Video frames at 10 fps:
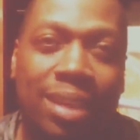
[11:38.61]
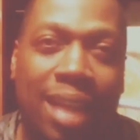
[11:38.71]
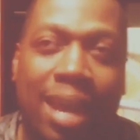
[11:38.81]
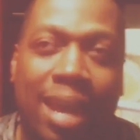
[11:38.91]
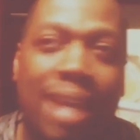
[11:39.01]

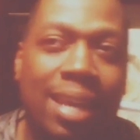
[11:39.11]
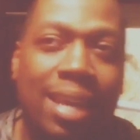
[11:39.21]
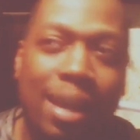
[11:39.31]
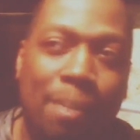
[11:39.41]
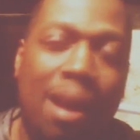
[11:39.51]
like
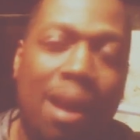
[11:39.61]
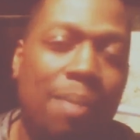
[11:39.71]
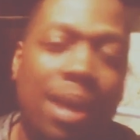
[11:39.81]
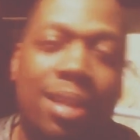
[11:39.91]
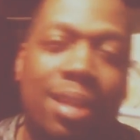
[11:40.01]
any hip
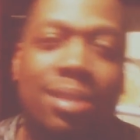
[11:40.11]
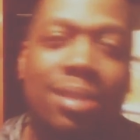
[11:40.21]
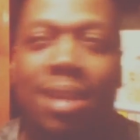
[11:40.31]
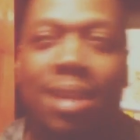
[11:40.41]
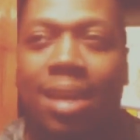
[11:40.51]
hop head
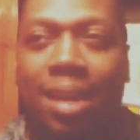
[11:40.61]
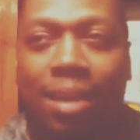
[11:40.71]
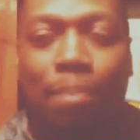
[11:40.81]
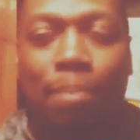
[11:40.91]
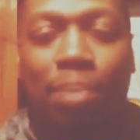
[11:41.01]
is
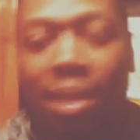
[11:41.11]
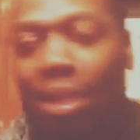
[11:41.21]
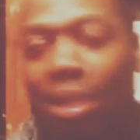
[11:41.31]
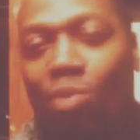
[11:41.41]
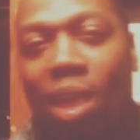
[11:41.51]
completely